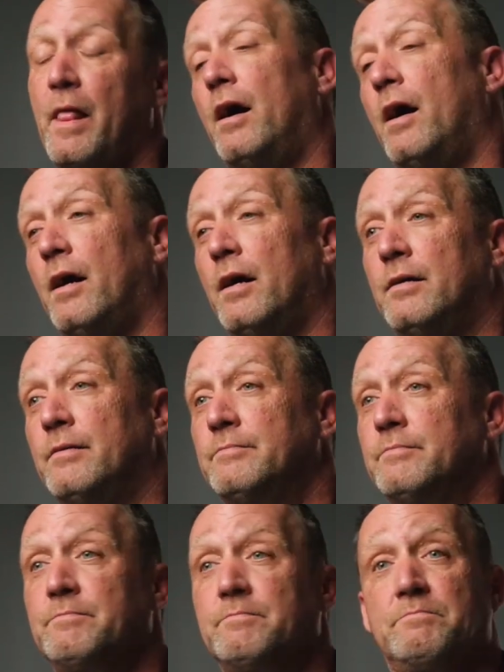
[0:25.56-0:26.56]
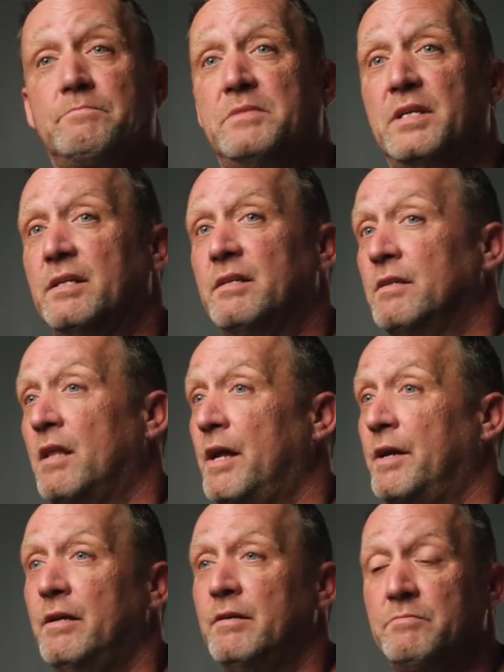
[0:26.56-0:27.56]
Um, did a lot
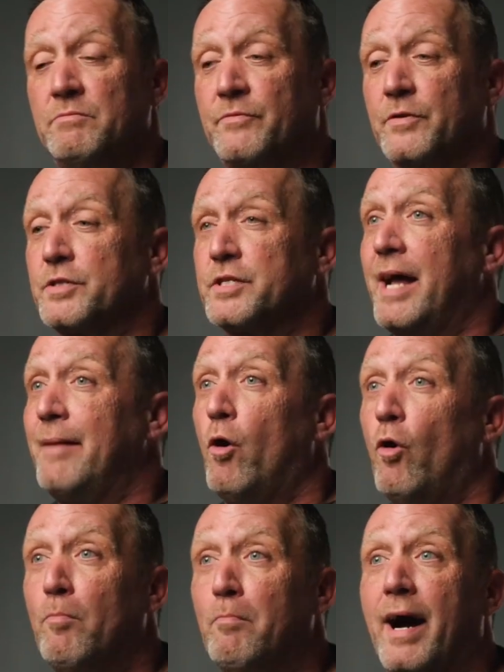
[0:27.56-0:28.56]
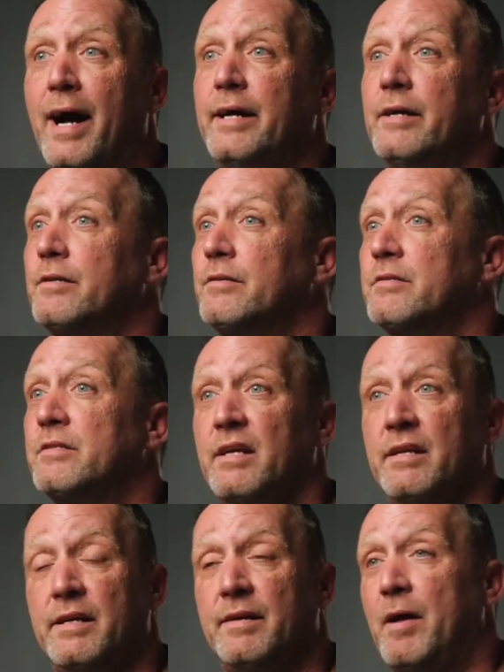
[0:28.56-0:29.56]
of first-time home buyers,
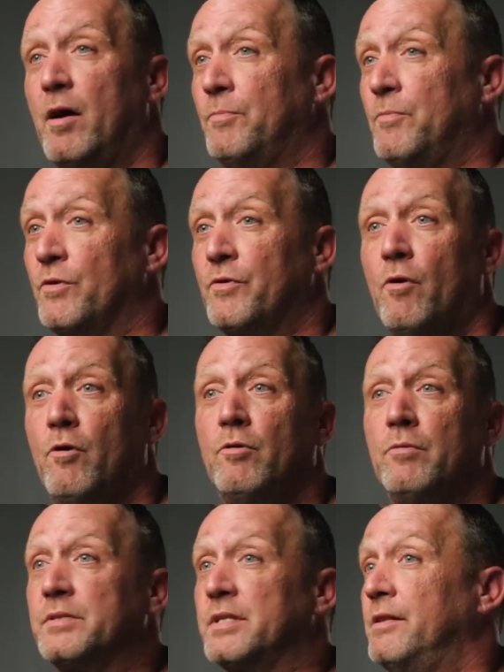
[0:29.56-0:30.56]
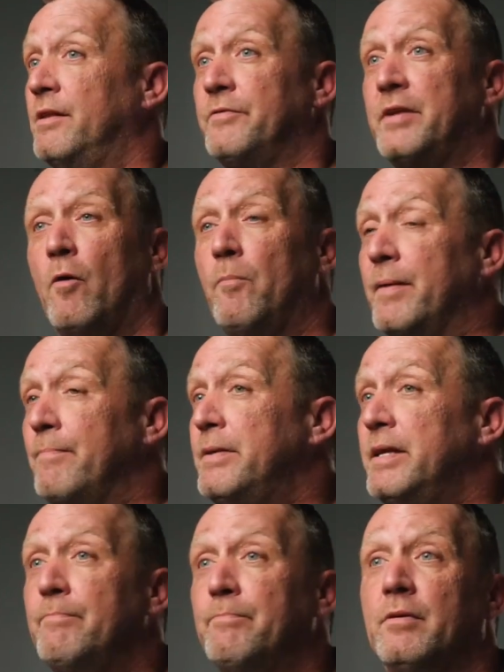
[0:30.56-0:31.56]
getting them help with homes. I loved helping
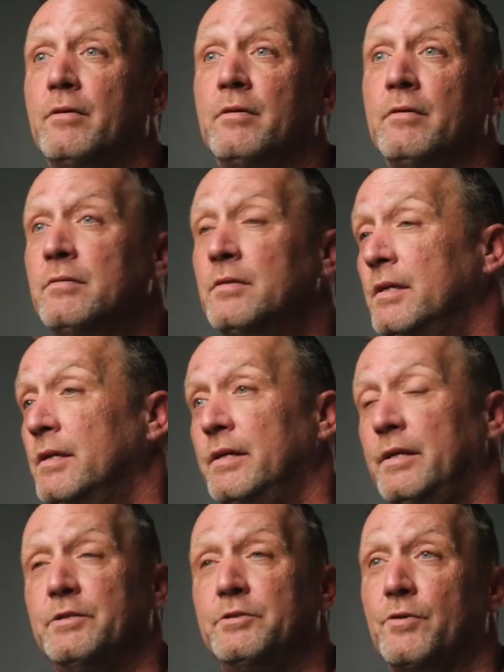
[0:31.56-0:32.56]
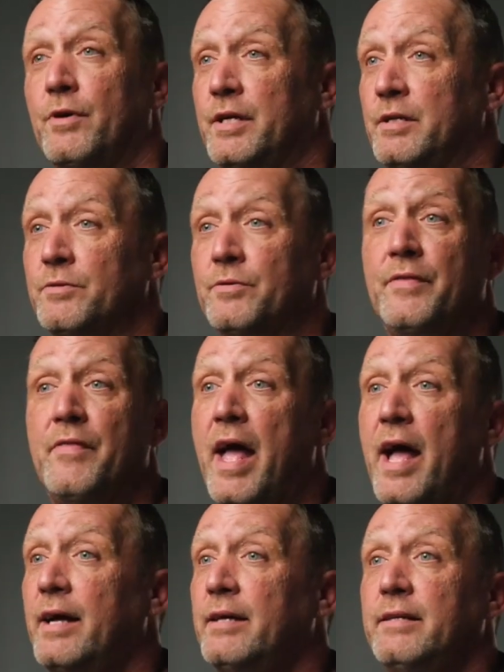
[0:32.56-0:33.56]
people, enjoying doing
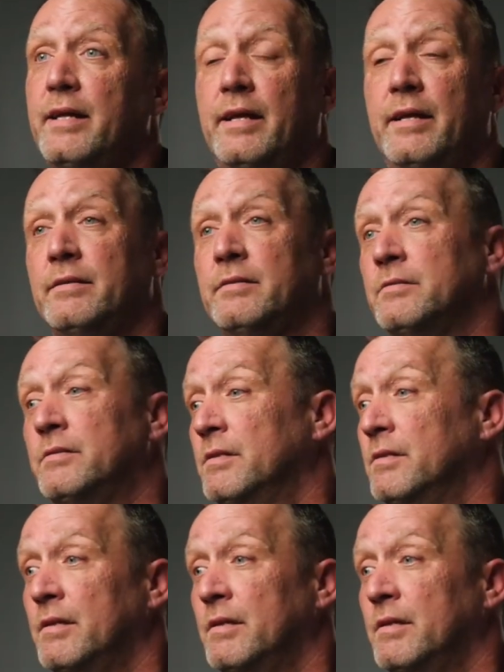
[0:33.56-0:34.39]
that. And